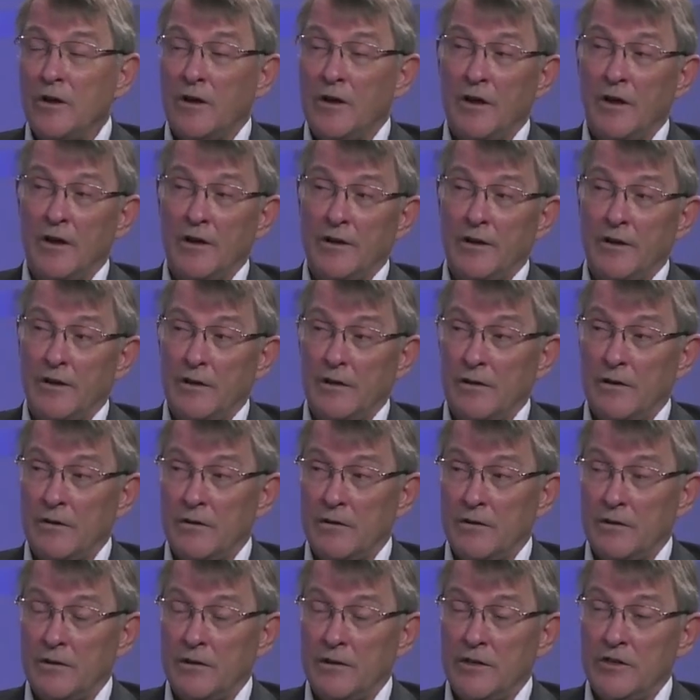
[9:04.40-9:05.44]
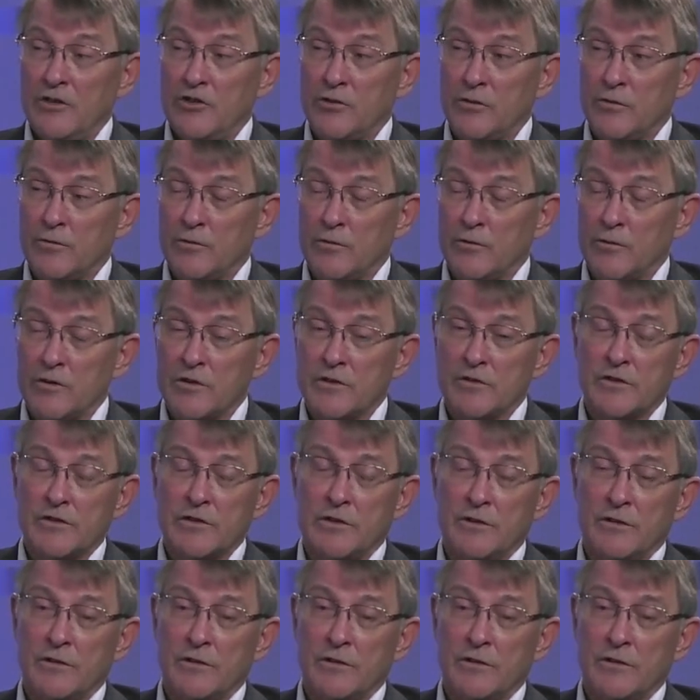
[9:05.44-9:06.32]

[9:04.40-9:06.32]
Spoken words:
an issue for us,